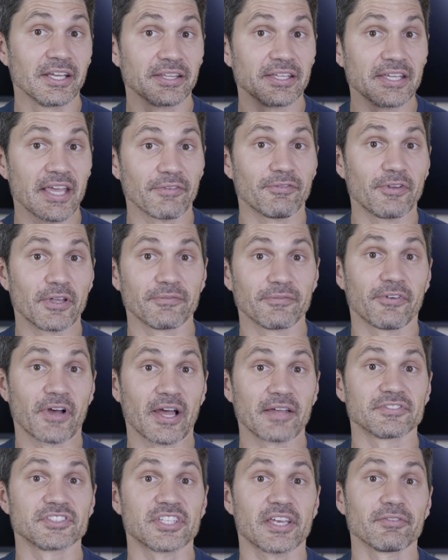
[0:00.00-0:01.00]
the
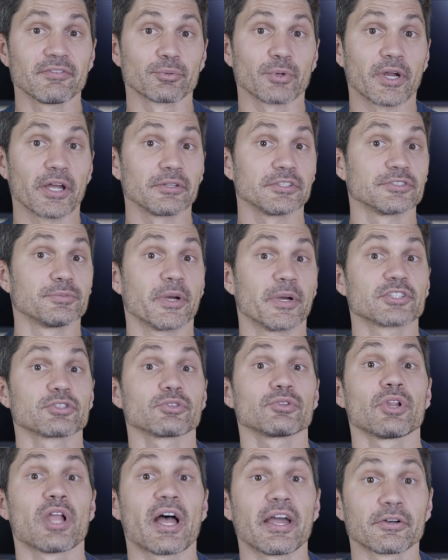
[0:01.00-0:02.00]
FN57 round is much
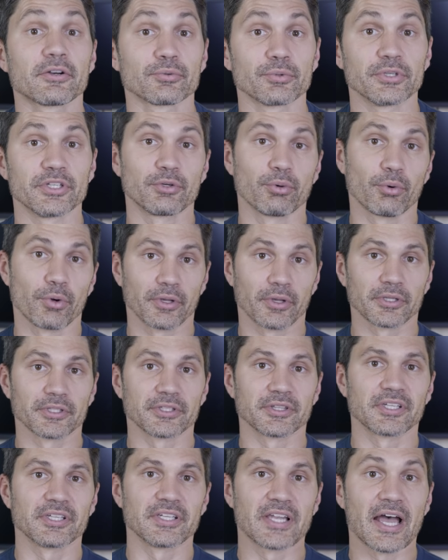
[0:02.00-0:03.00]
lighter
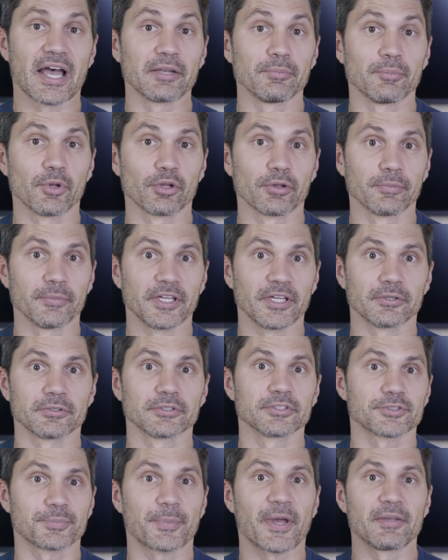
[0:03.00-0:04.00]
recoiling than
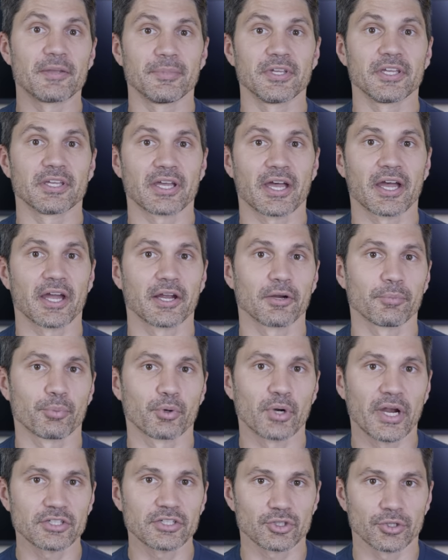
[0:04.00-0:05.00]
9mm, despite being higher
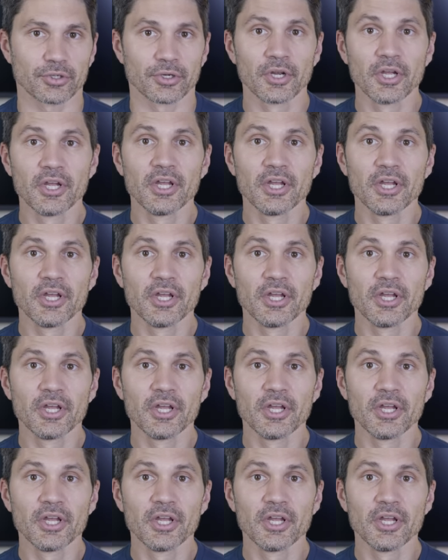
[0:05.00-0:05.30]
pressure.